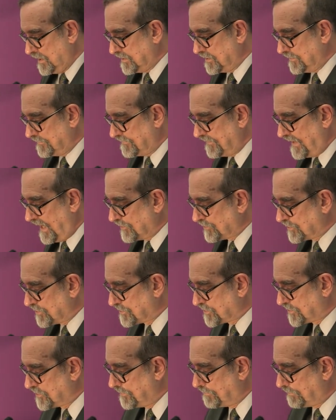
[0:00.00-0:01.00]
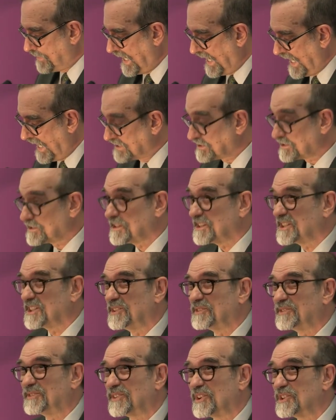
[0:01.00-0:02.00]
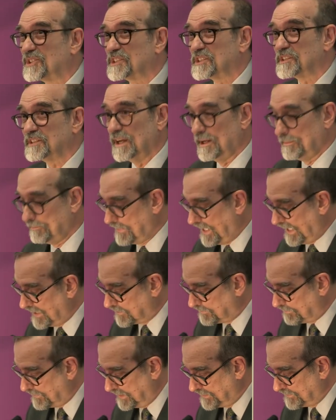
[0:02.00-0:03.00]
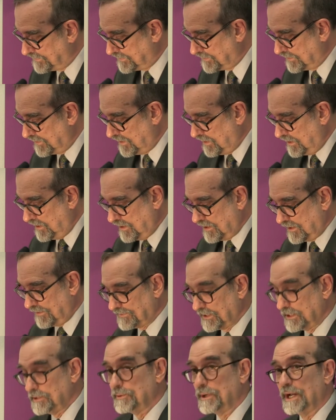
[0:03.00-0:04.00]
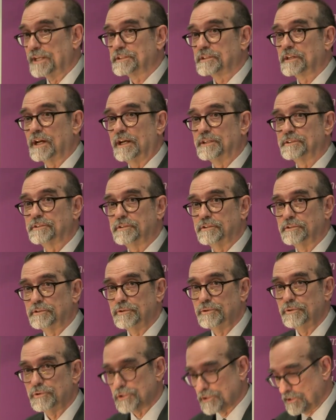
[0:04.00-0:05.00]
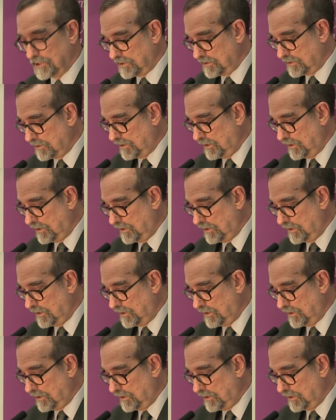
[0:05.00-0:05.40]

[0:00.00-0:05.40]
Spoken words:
The founders who passed the First Amendment of the US Constitution,